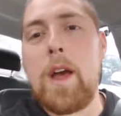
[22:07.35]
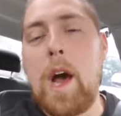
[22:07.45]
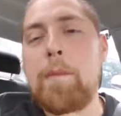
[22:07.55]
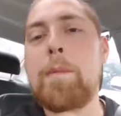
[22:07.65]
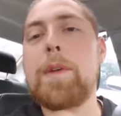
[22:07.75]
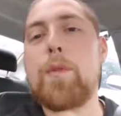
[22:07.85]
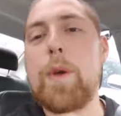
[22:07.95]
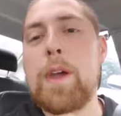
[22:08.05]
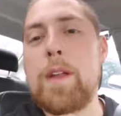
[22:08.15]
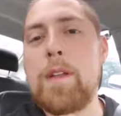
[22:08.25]
I'm in
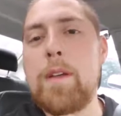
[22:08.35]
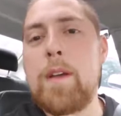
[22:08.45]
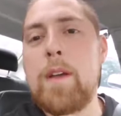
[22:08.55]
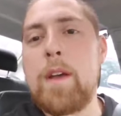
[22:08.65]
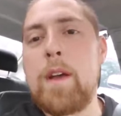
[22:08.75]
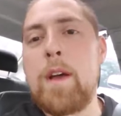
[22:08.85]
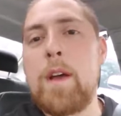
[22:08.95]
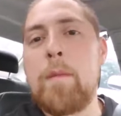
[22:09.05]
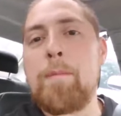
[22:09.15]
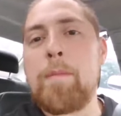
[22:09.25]
between
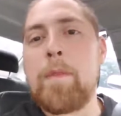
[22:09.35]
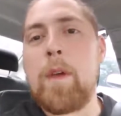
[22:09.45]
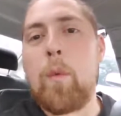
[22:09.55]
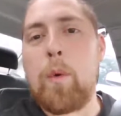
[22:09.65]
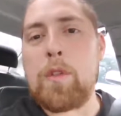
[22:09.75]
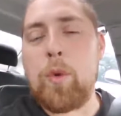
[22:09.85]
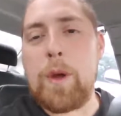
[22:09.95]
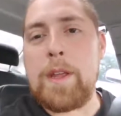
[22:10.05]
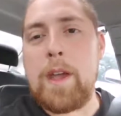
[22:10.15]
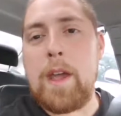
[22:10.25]

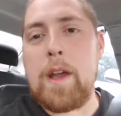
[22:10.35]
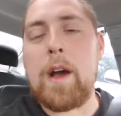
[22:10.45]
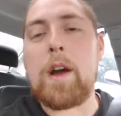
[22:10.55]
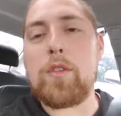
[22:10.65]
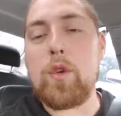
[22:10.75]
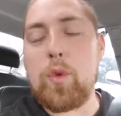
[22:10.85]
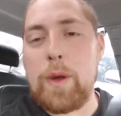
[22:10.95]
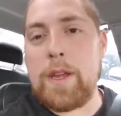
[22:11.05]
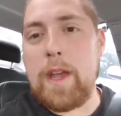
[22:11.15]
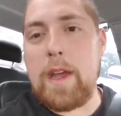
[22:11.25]
128,
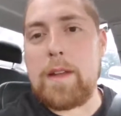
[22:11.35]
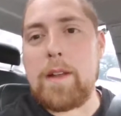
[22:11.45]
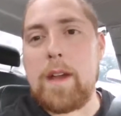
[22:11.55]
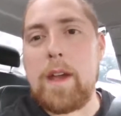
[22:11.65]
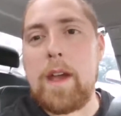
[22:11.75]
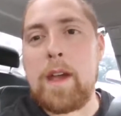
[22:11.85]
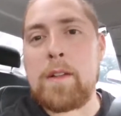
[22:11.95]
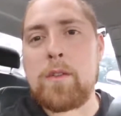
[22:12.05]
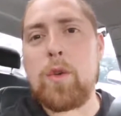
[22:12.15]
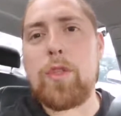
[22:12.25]
228,
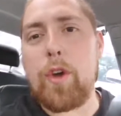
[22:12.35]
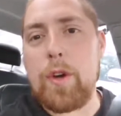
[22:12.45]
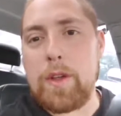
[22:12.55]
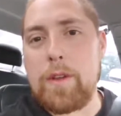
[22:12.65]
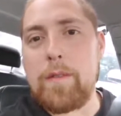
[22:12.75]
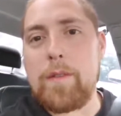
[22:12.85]
and 230.